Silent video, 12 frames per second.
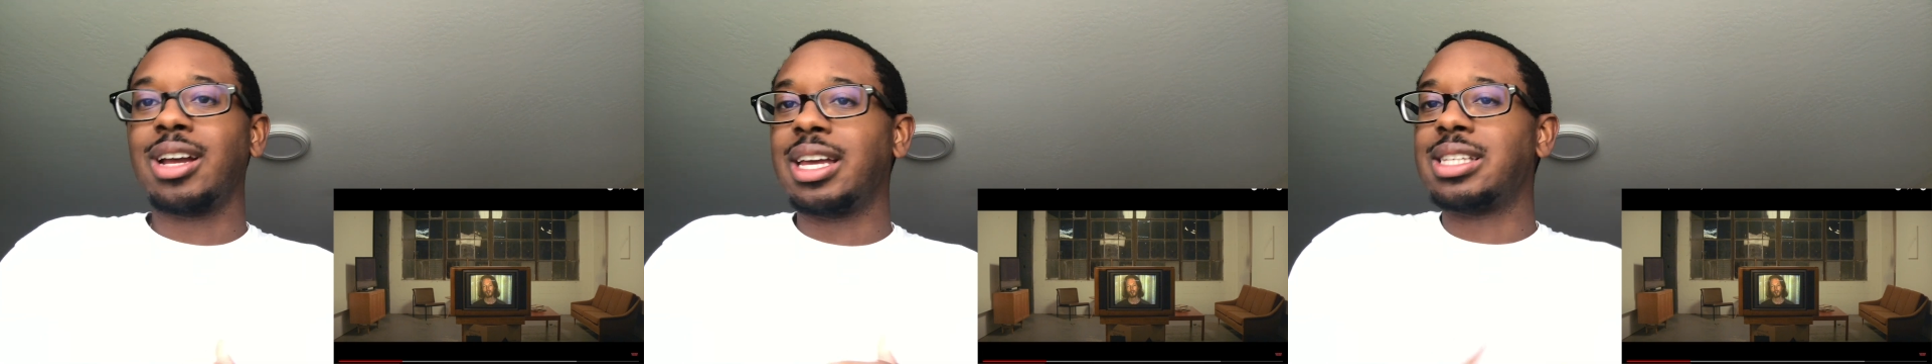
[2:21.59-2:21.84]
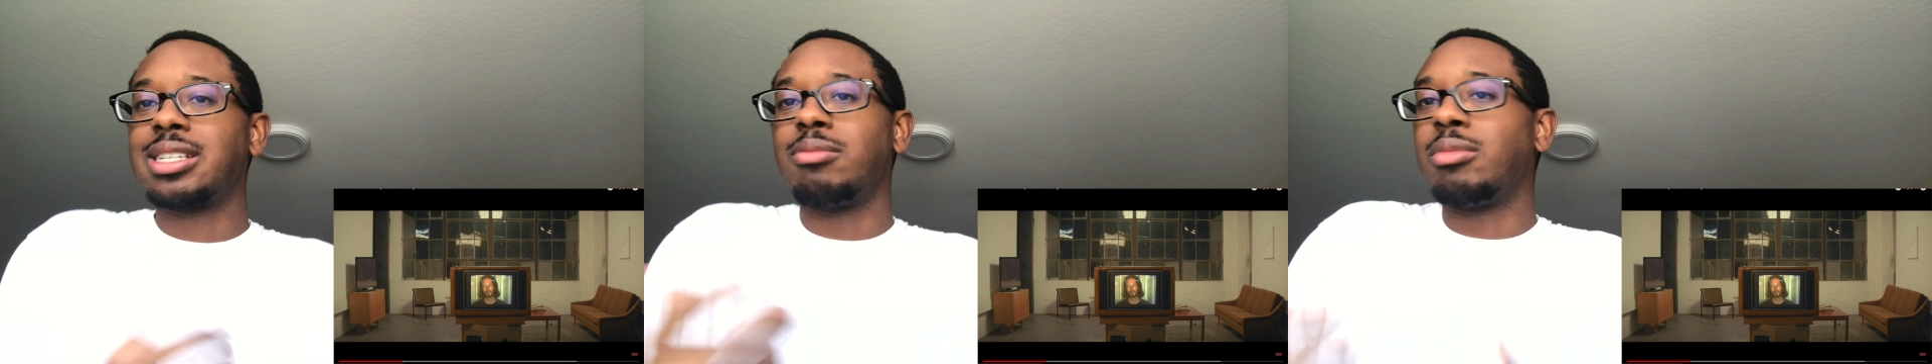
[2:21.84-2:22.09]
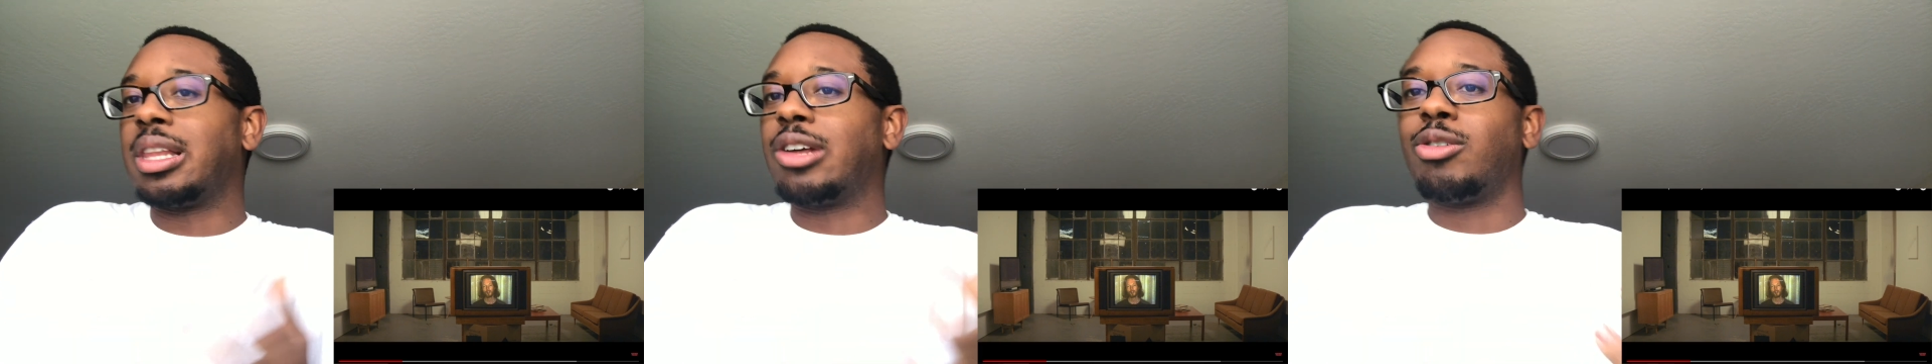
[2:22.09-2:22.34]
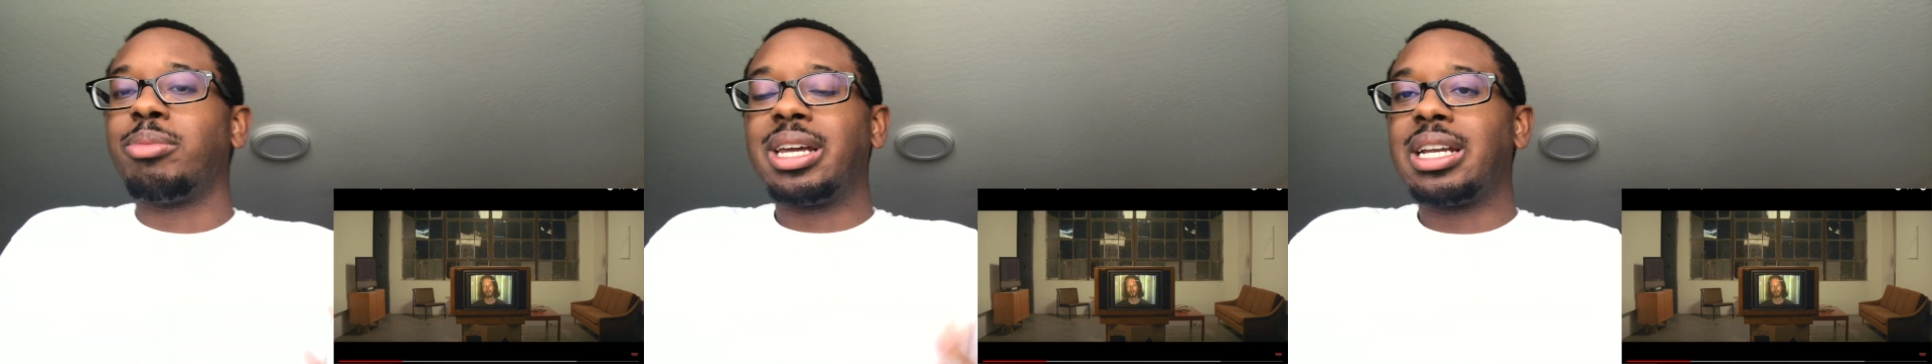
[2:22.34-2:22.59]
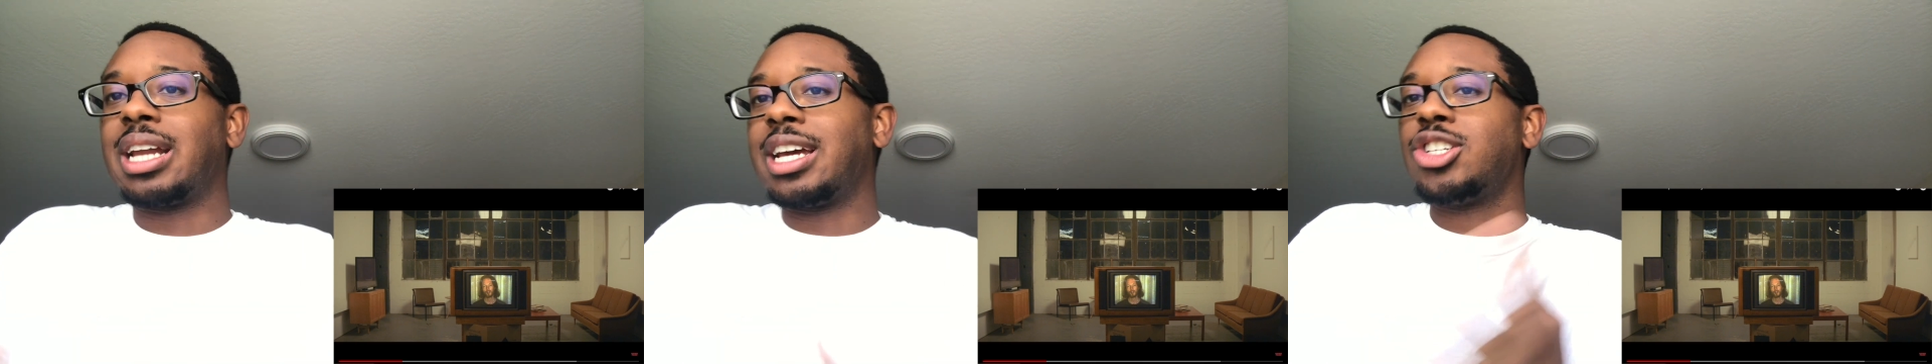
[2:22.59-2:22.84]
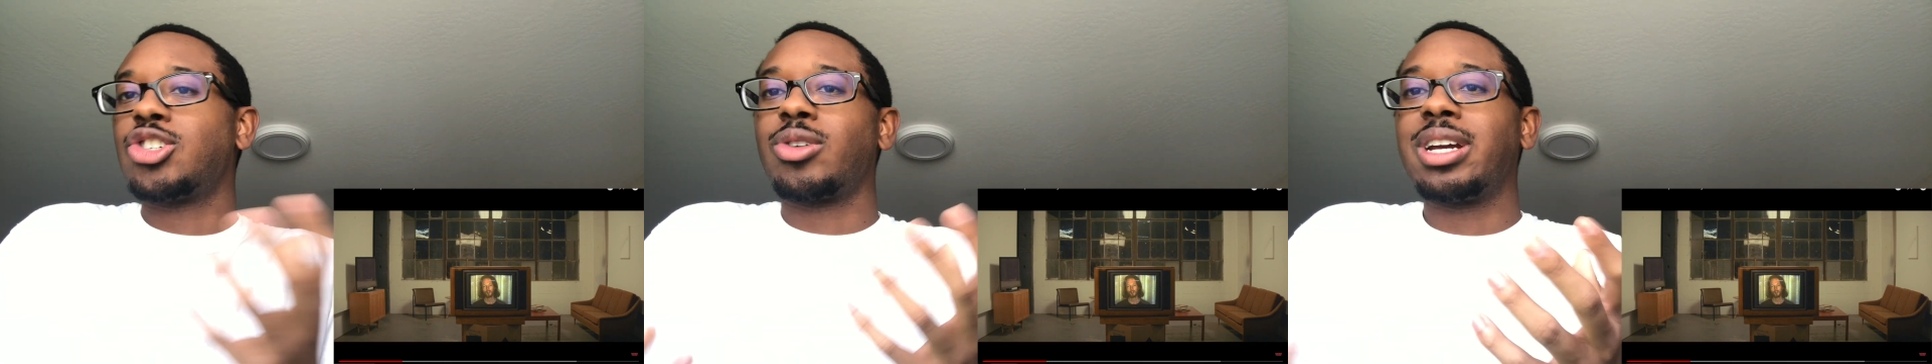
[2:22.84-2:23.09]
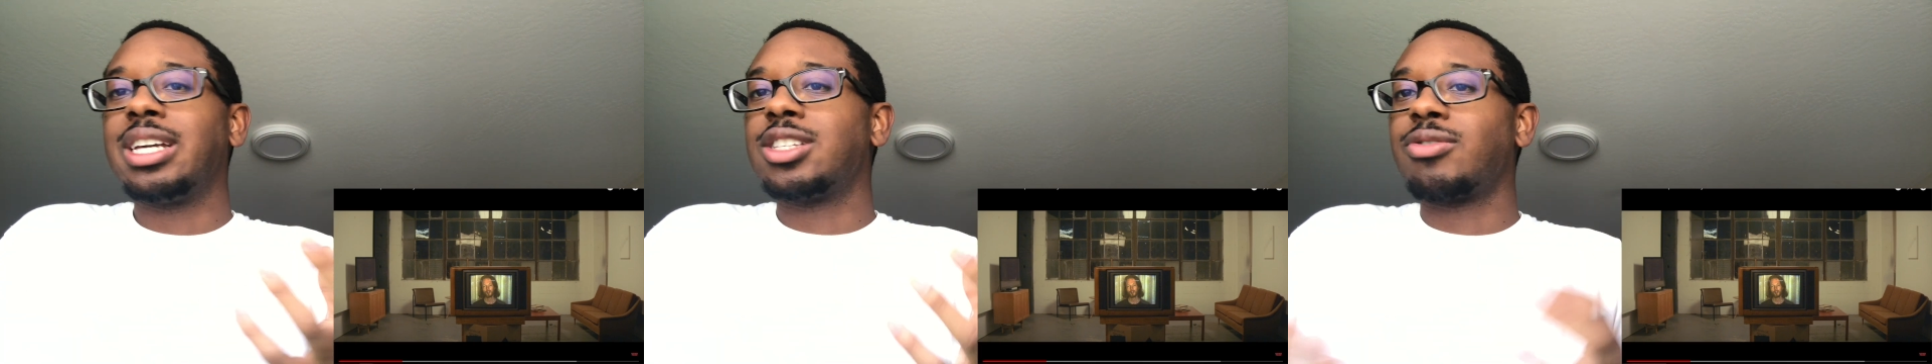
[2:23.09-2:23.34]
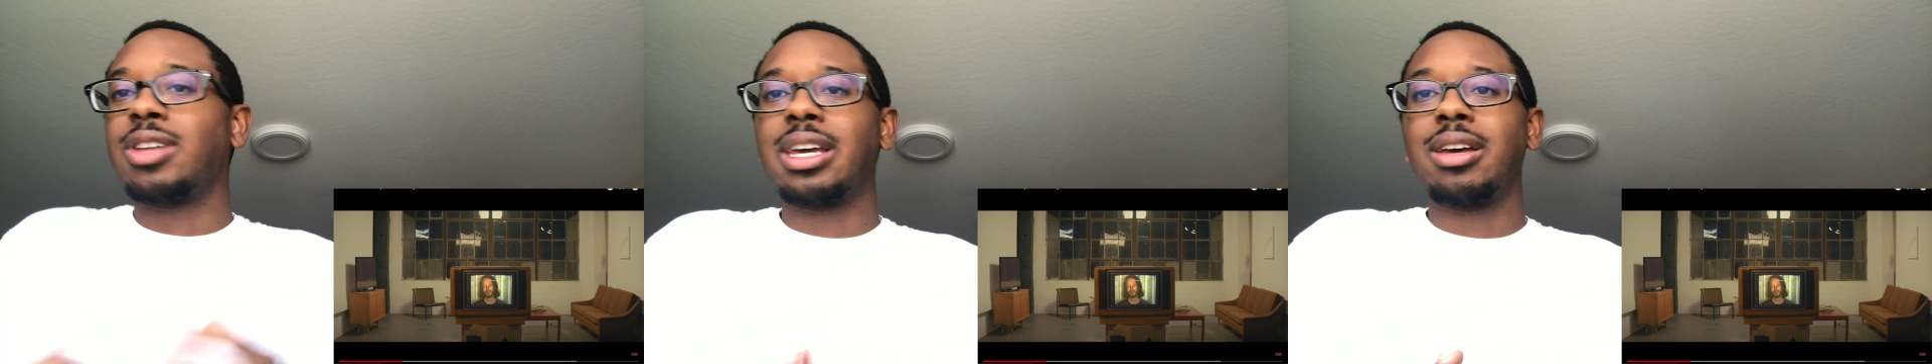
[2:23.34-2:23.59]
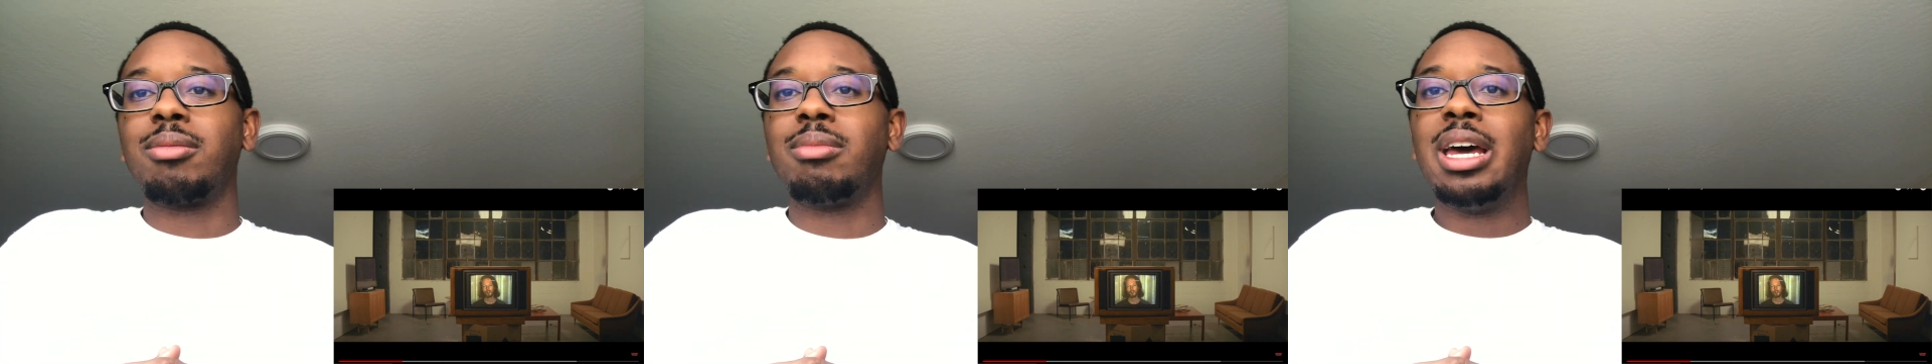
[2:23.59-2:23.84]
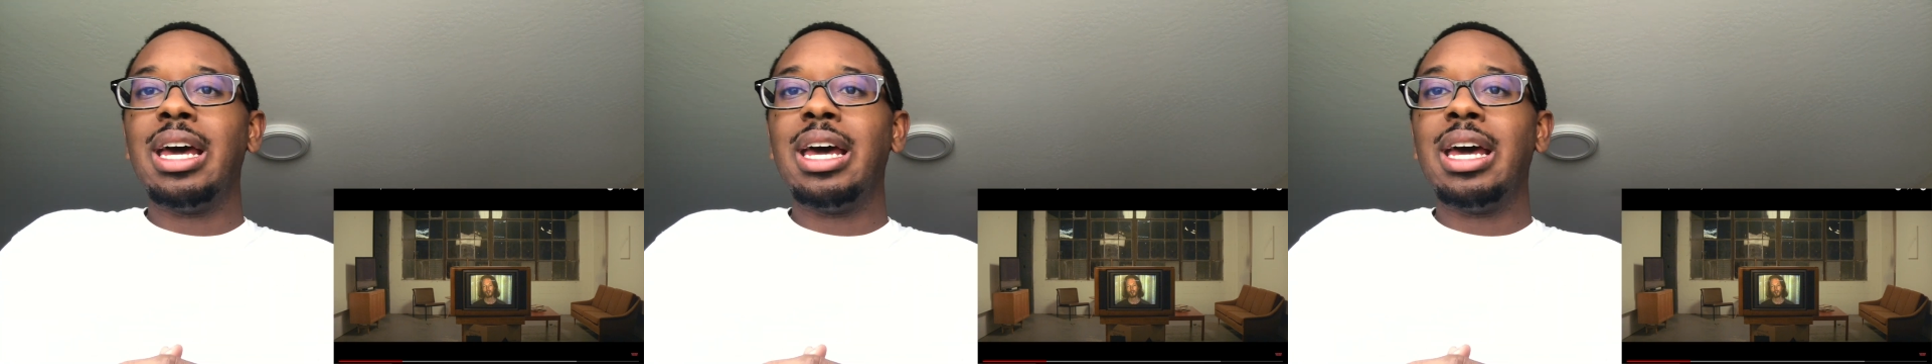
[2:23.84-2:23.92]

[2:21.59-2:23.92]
get some little bit nice trinkets for them,